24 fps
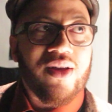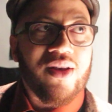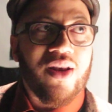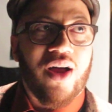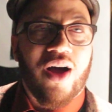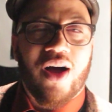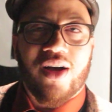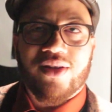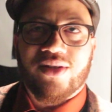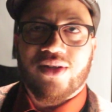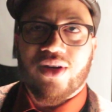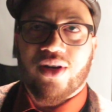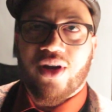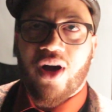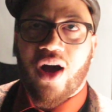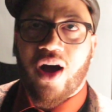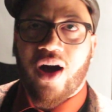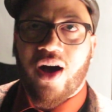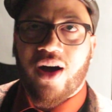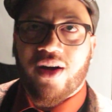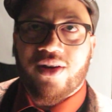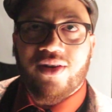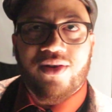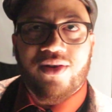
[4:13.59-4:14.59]
Laws to
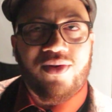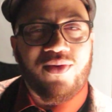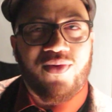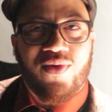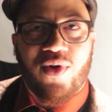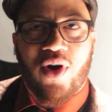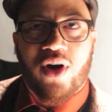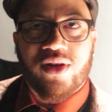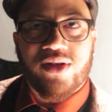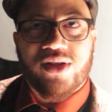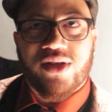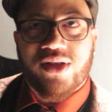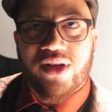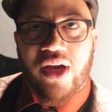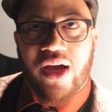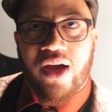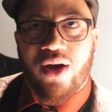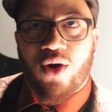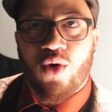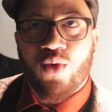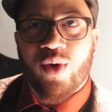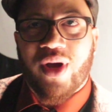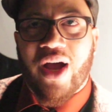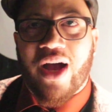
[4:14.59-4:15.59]
God, Father said,
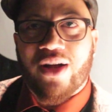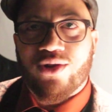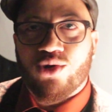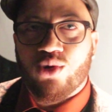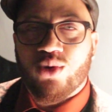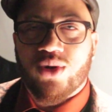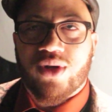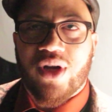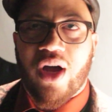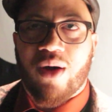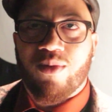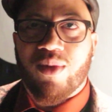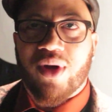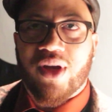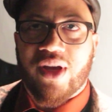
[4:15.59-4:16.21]
all we gotta do is come